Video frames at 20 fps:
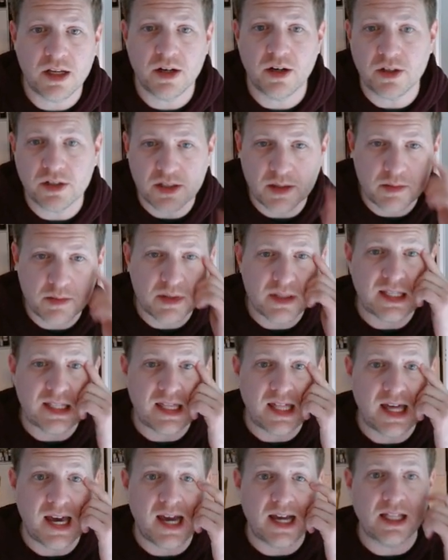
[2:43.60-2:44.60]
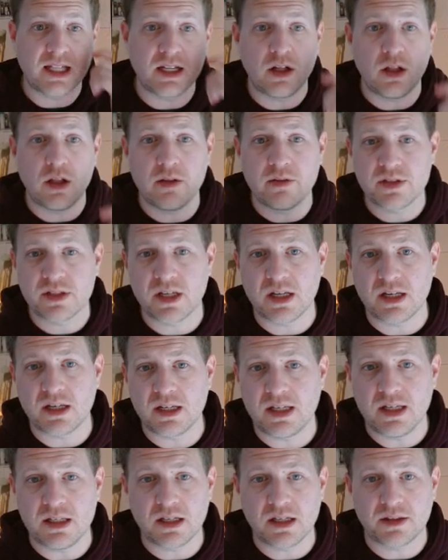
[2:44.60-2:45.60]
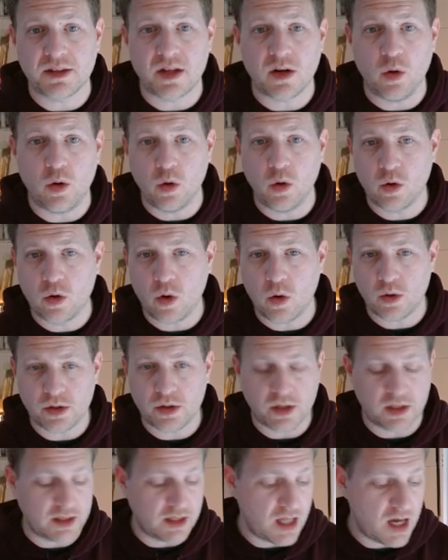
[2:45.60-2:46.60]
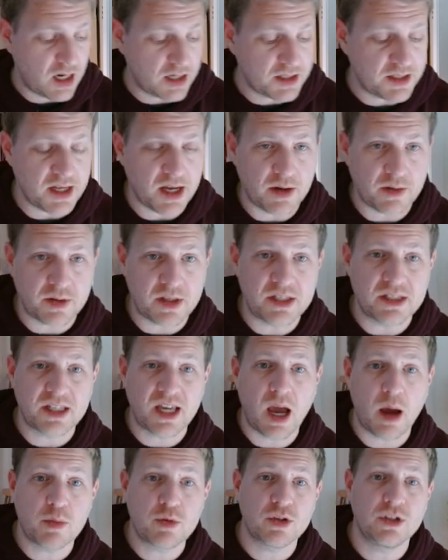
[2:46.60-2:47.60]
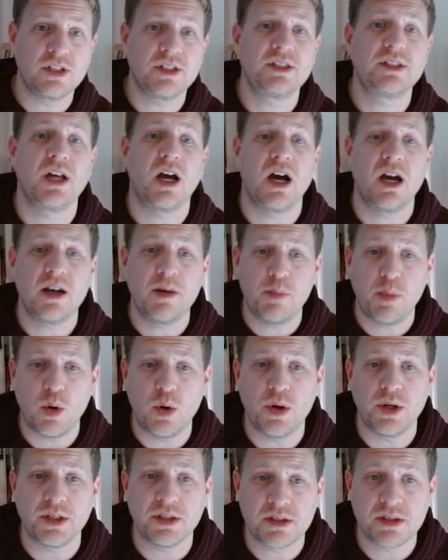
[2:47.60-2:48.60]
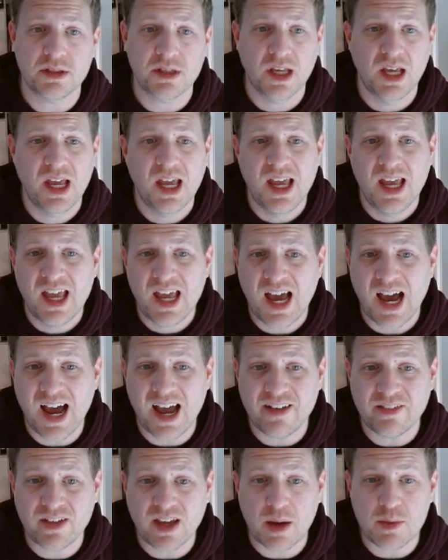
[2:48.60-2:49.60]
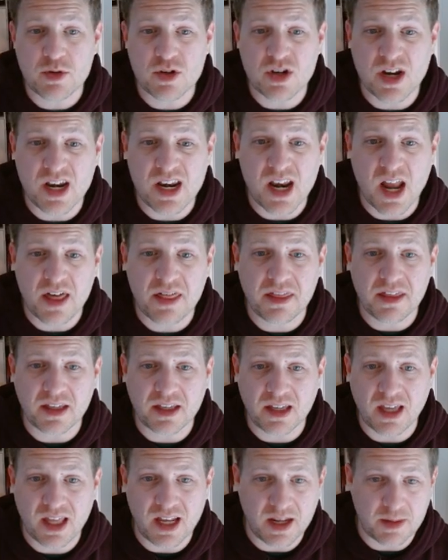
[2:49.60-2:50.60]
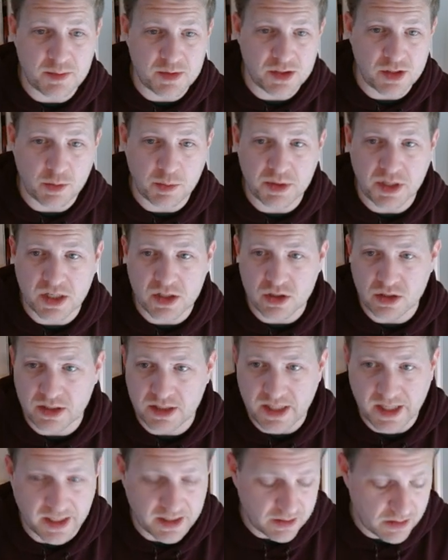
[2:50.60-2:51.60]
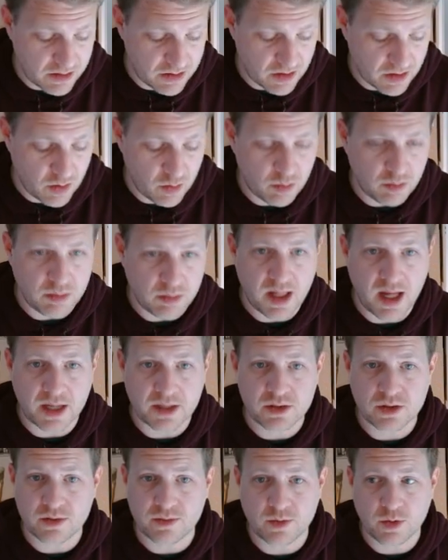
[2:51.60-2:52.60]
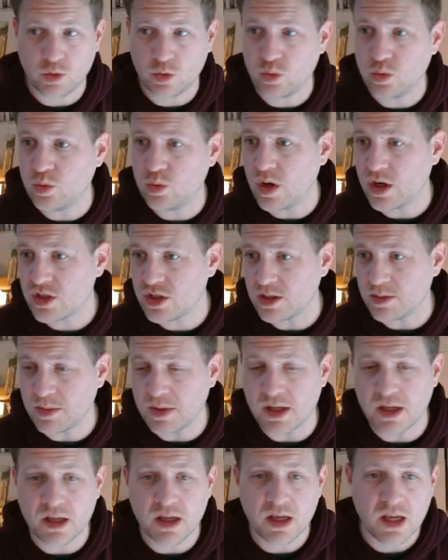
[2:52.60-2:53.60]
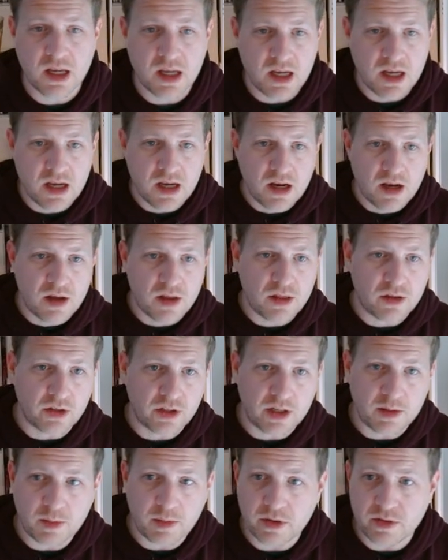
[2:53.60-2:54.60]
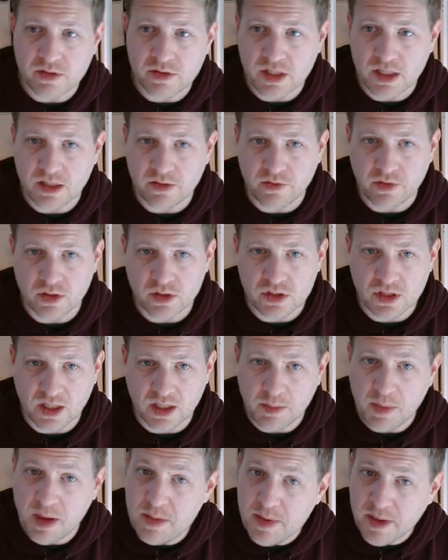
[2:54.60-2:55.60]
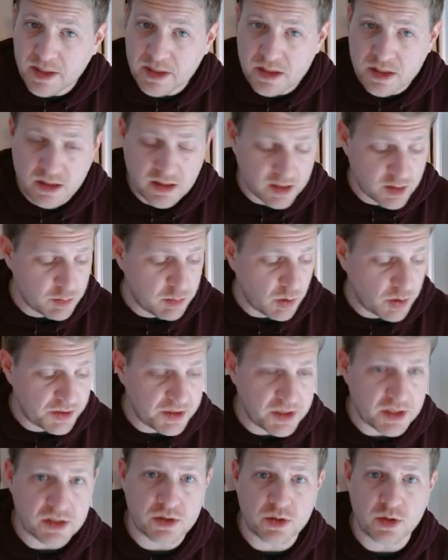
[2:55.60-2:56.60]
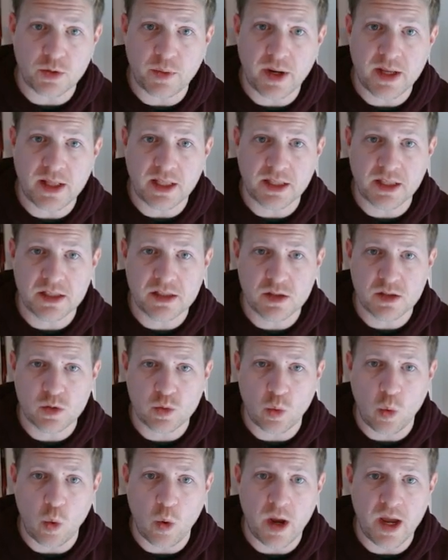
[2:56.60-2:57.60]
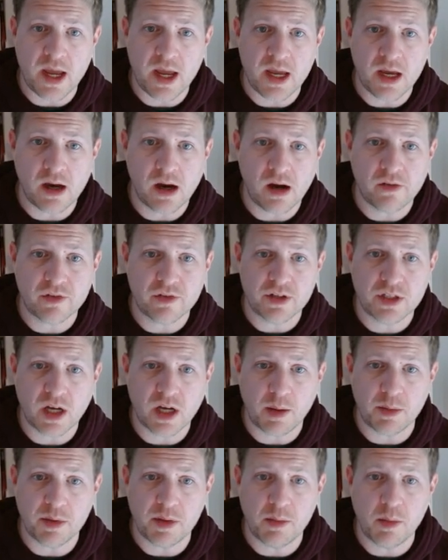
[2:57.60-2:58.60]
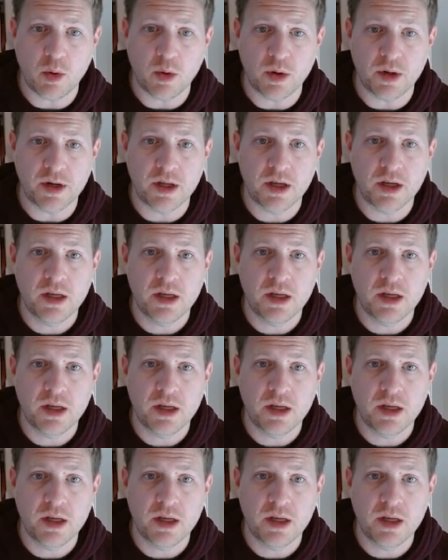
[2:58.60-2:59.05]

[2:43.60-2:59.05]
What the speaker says: something like that, like all of a sudden he's got that whole corner on lockdown. He's captured a ton of points. I've captured nothing, and I'm still potentially dead. So black's crushing me 30 moves in, it feels like. Maybe I can still exploit this though, right? Like, this is way off the top of the board,